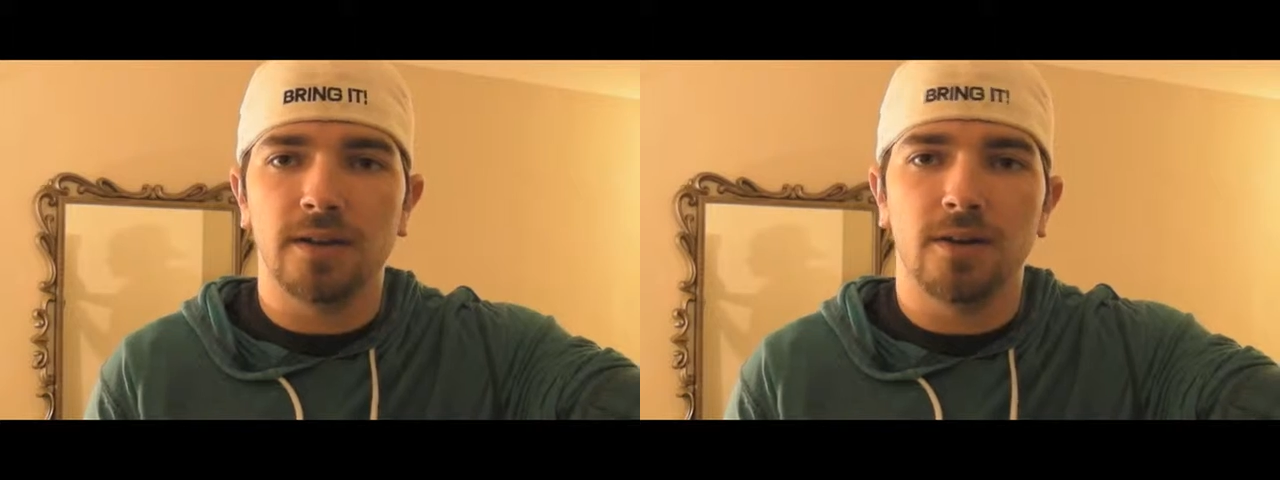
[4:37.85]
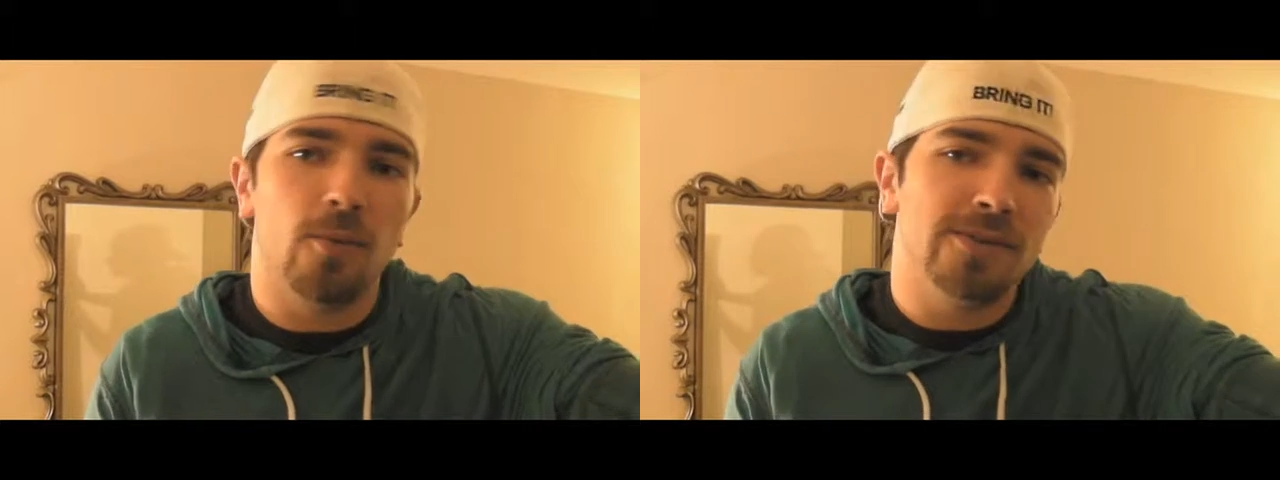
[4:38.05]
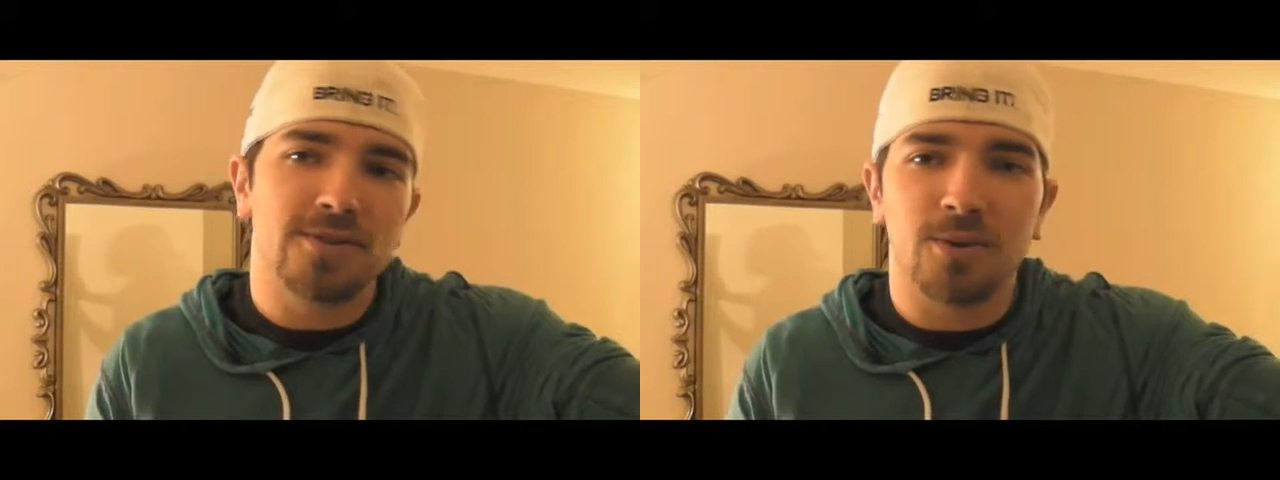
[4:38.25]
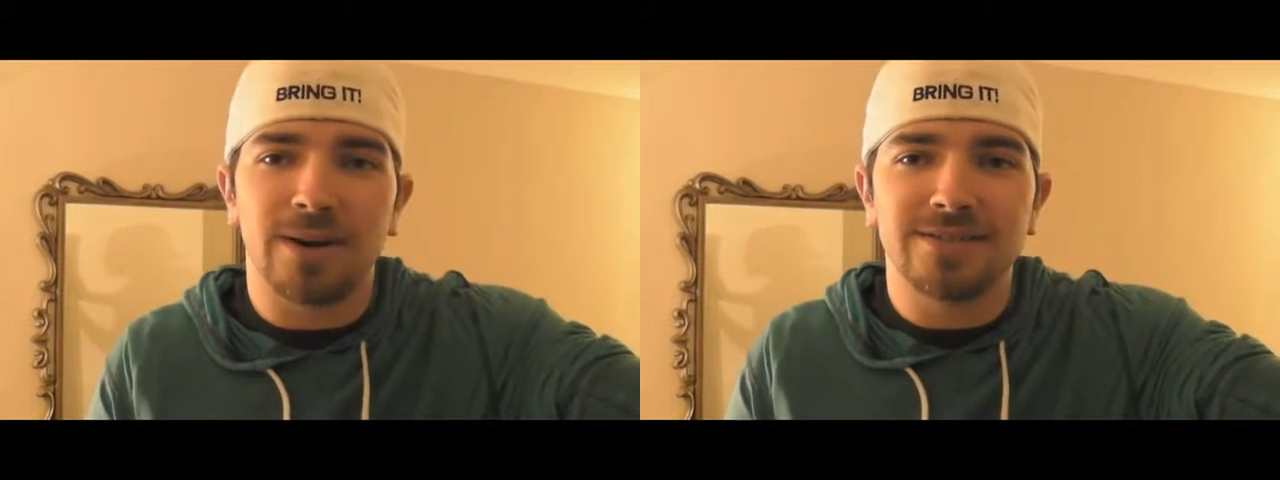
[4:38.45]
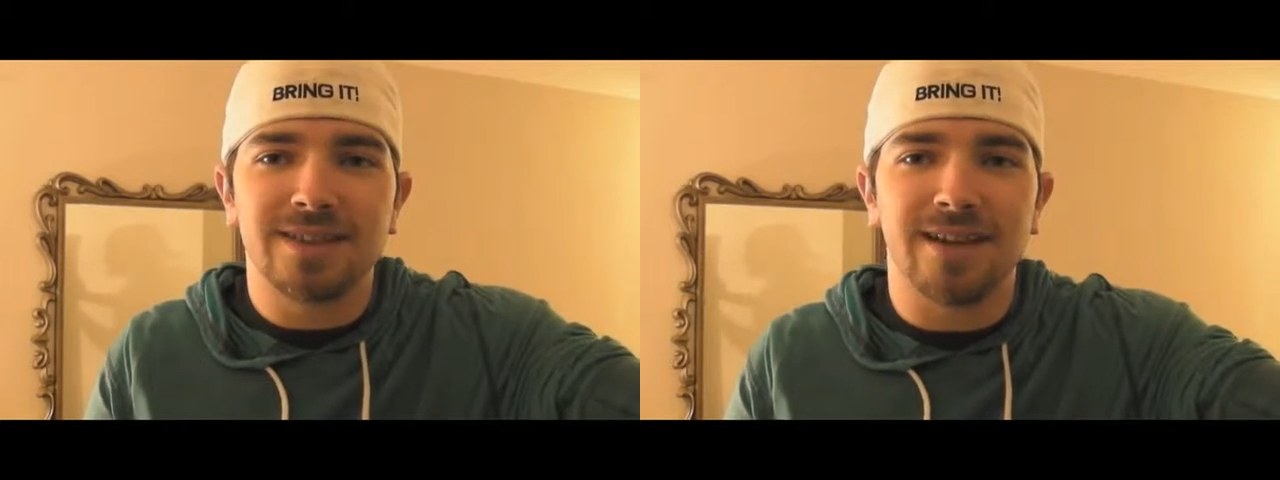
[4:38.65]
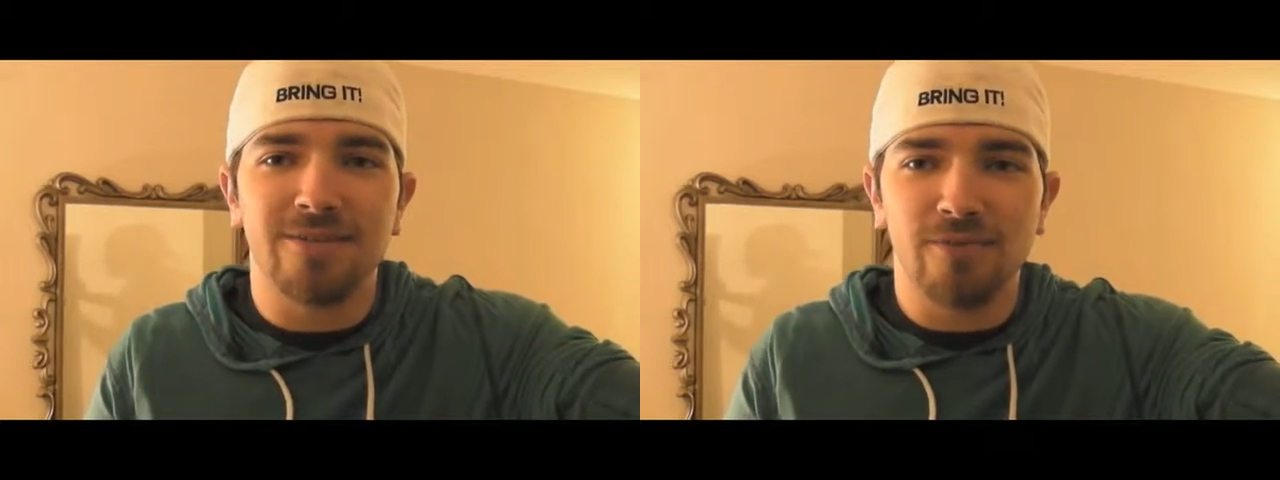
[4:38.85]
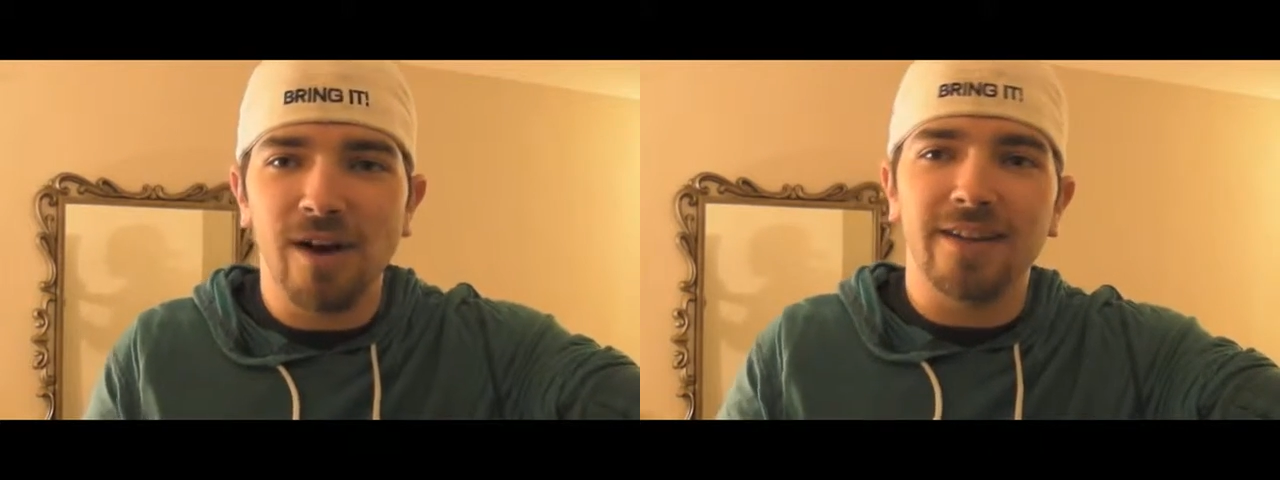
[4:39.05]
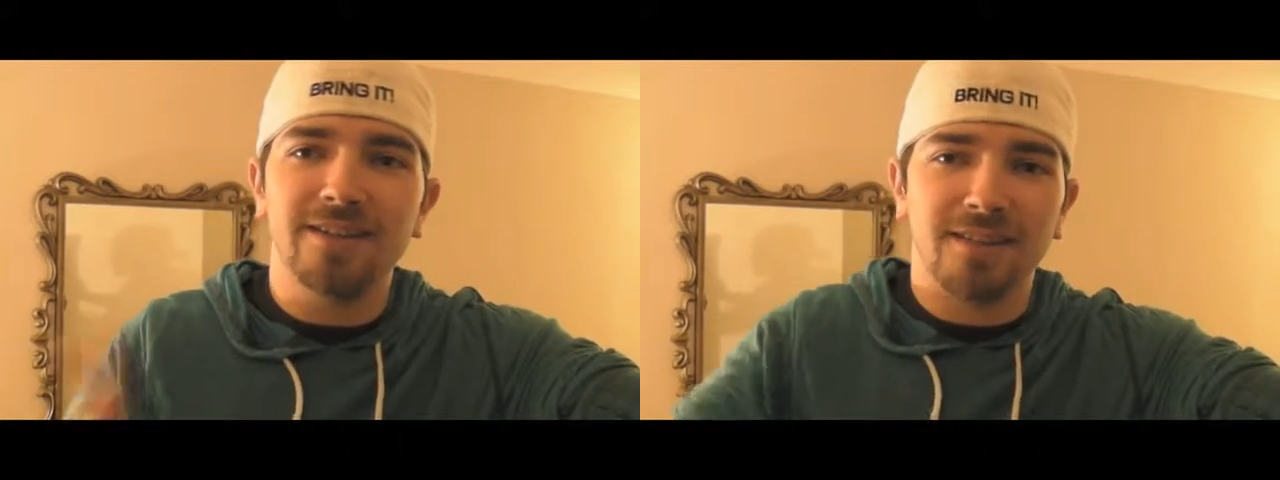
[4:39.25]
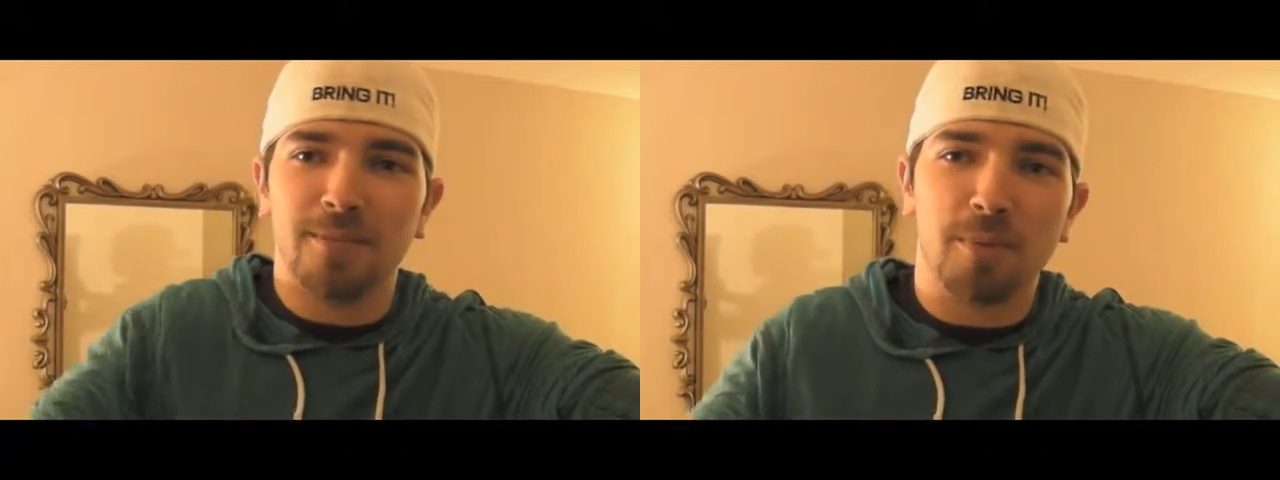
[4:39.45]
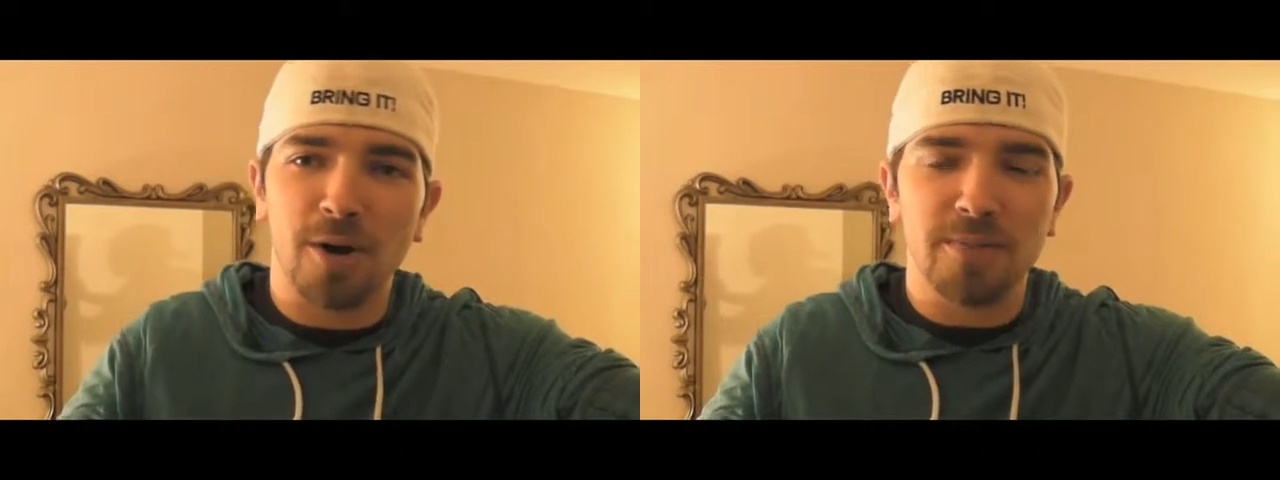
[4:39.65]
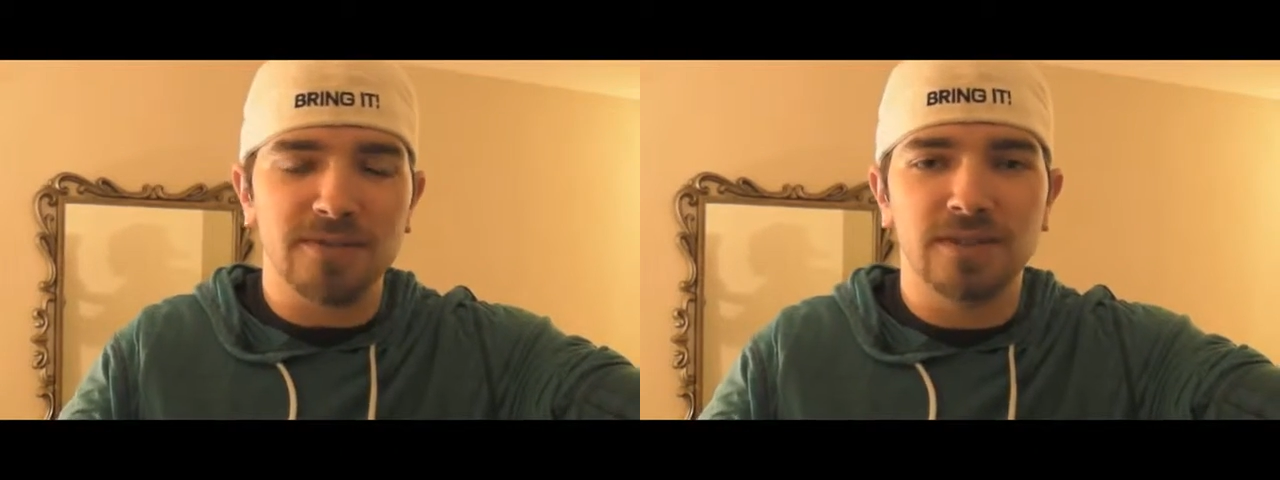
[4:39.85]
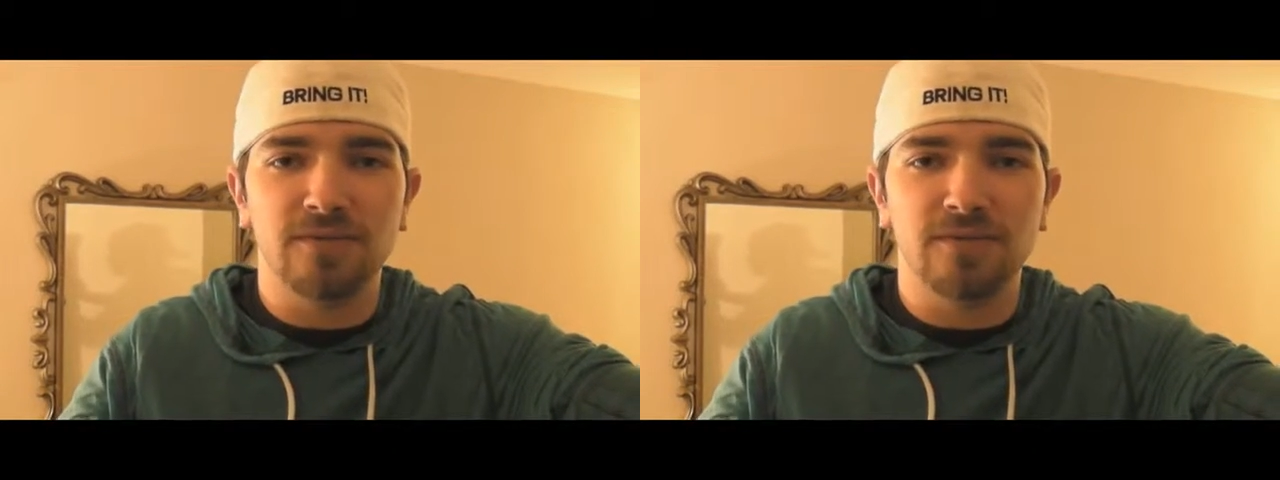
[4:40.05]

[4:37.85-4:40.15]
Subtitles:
once in a while it's kind of fun to purposely